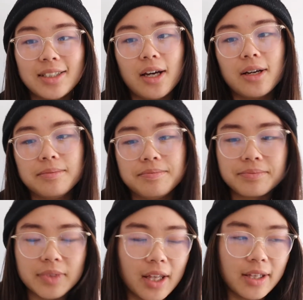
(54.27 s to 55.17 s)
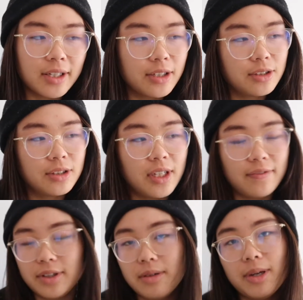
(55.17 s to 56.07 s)
I think it is
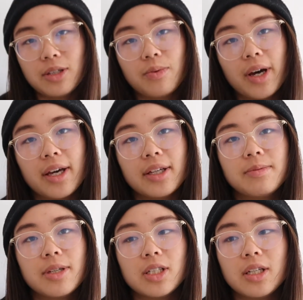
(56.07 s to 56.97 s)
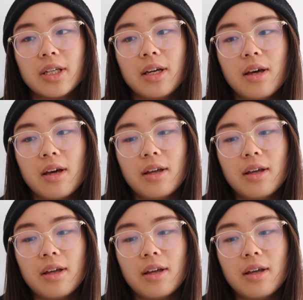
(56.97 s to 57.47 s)
definitely the best way, especially